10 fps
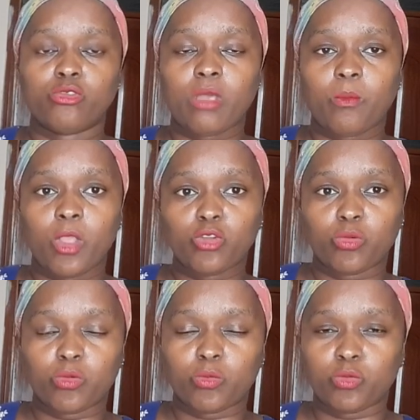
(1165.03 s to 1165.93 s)
so I'm going
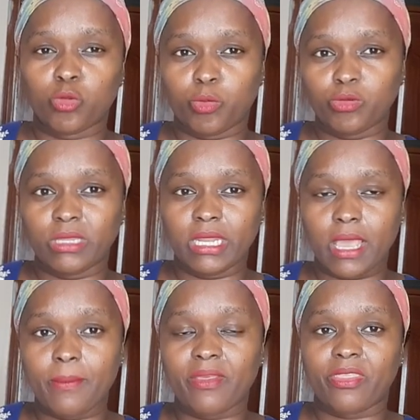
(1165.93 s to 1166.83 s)
to put the
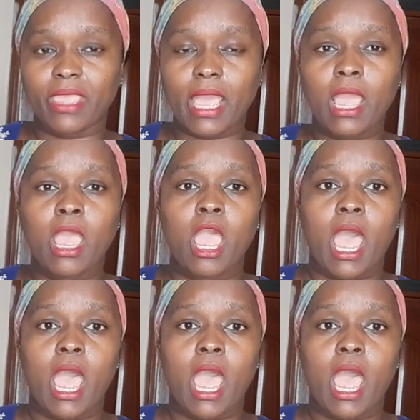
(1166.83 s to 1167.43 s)
number there.